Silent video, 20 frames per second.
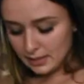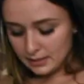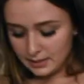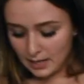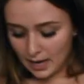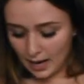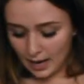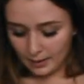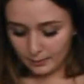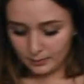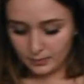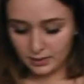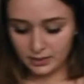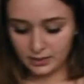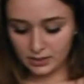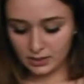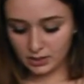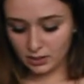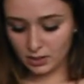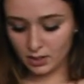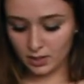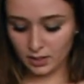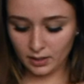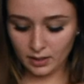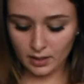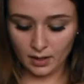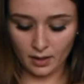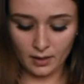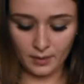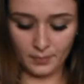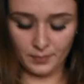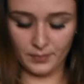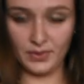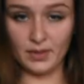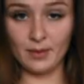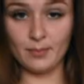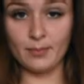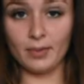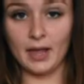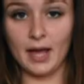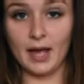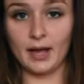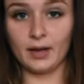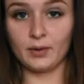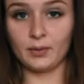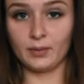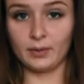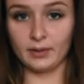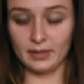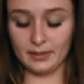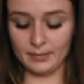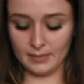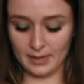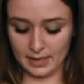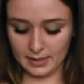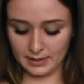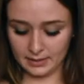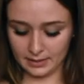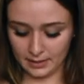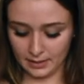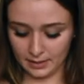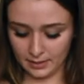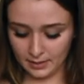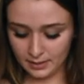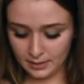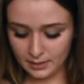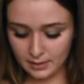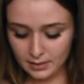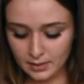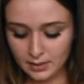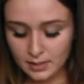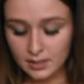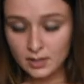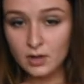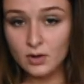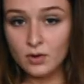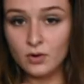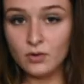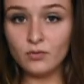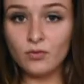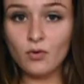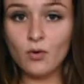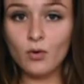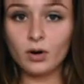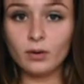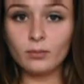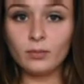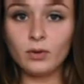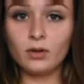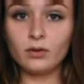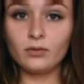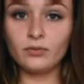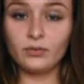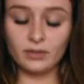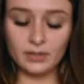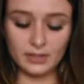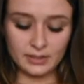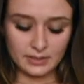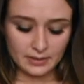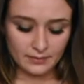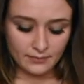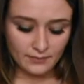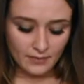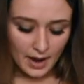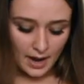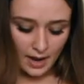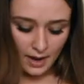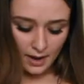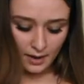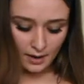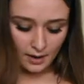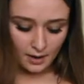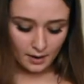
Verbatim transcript: a timeless look. Um, the black really makes it formal for this event.